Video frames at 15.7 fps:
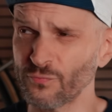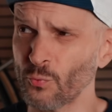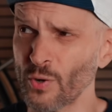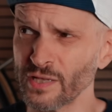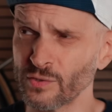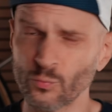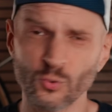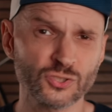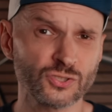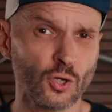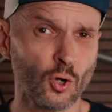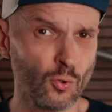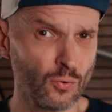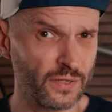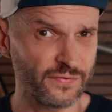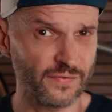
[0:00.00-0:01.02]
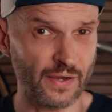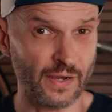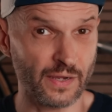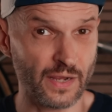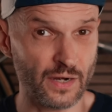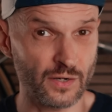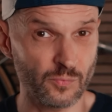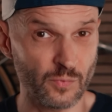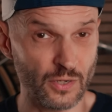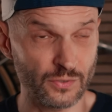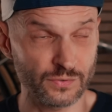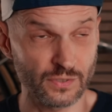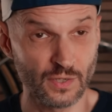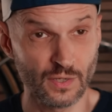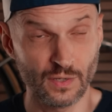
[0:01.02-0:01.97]
weight was the only thing I cared
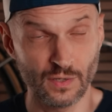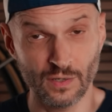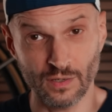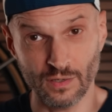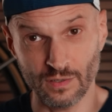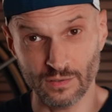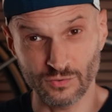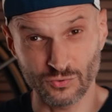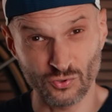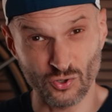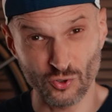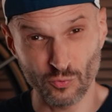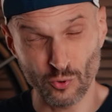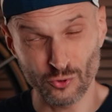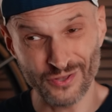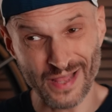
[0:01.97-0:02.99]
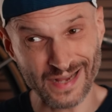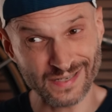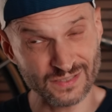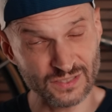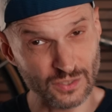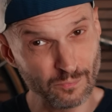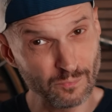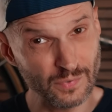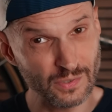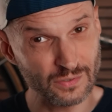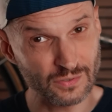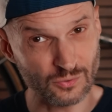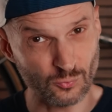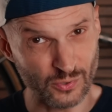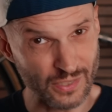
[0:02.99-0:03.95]
about, the Darimo Nexum
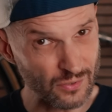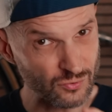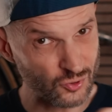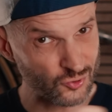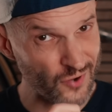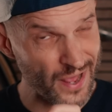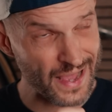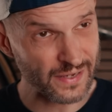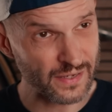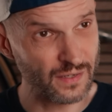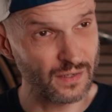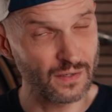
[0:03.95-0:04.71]
without the drag